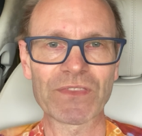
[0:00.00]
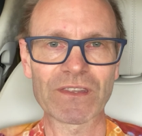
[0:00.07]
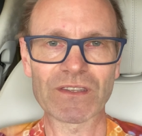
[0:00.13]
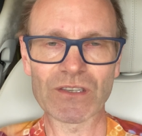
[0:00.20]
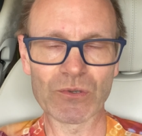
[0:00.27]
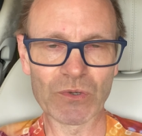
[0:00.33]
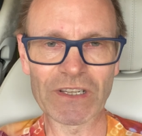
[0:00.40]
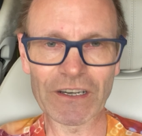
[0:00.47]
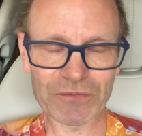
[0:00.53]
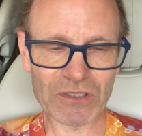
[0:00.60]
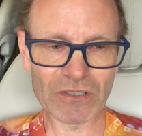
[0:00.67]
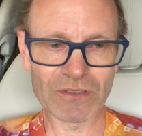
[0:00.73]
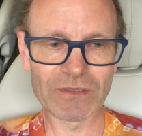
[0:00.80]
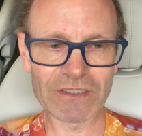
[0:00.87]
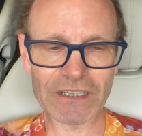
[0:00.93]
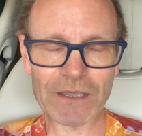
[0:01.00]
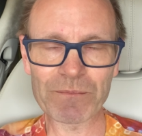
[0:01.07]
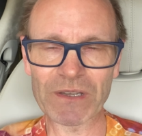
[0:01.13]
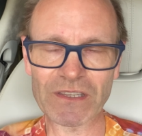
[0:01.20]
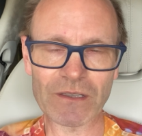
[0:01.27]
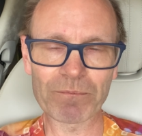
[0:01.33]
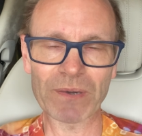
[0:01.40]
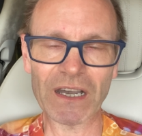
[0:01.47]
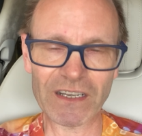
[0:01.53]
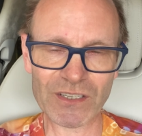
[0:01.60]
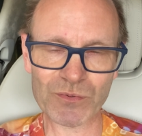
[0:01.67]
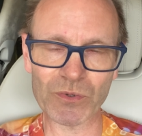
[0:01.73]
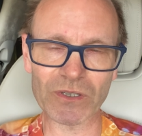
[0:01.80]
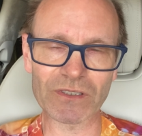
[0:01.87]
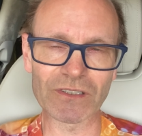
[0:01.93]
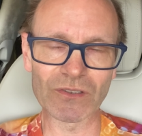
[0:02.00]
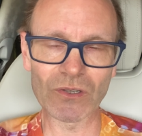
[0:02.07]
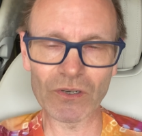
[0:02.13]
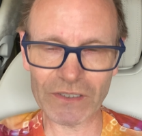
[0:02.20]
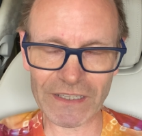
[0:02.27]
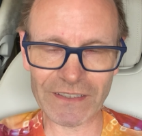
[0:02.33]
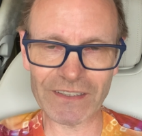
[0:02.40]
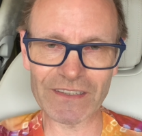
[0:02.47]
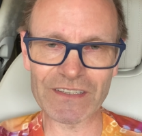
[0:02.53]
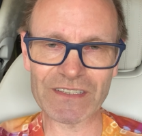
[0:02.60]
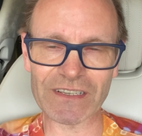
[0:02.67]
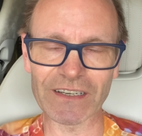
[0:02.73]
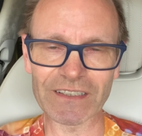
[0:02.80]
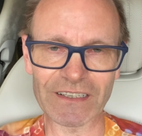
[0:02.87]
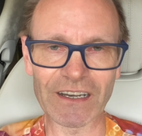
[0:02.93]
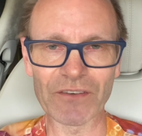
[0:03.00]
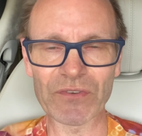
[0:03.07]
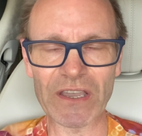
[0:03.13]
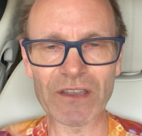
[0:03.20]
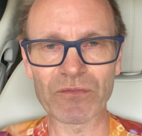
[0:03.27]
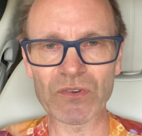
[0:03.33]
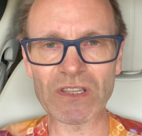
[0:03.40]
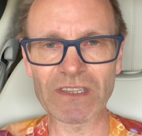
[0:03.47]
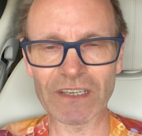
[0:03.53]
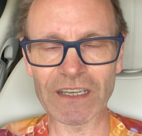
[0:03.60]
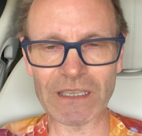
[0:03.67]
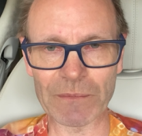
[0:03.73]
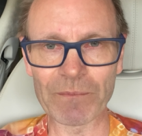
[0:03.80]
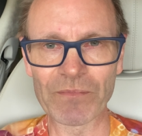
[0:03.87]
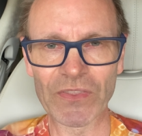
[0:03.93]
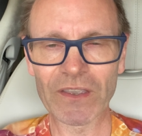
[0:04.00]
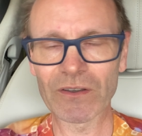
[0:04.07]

you would have to type in your password and log into the sat-nav every time,